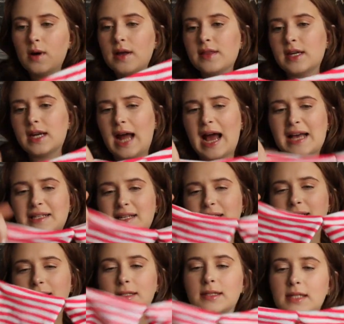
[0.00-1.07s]
and then it has
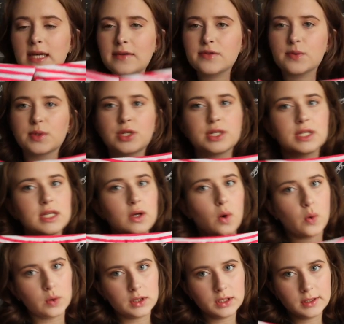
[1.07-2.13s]
sleeves, which is the
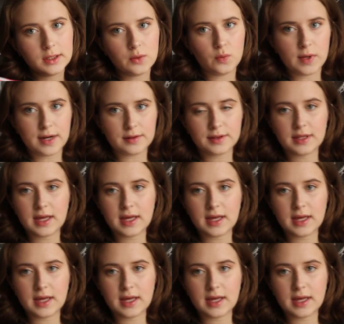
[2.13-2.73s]
only weird